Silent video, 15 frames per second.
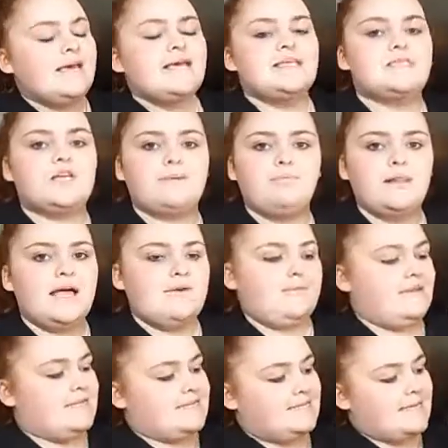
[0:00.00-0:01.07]
He's going to play
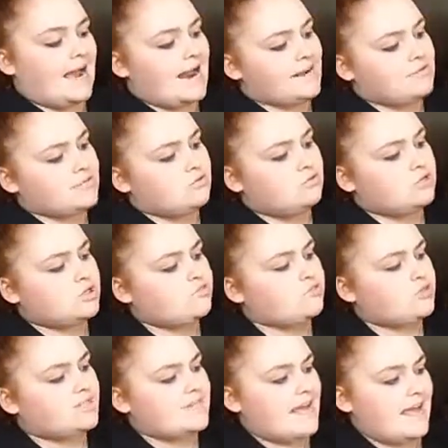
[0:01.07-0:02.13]
with his dinosaurs
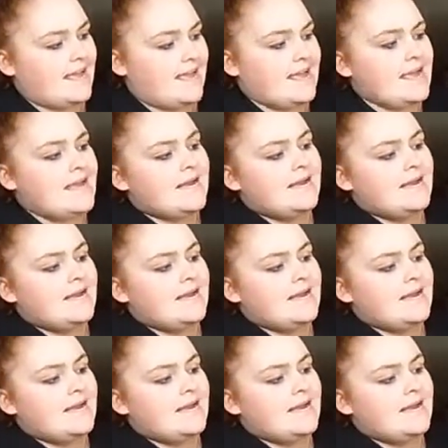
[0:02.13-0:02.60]
one day.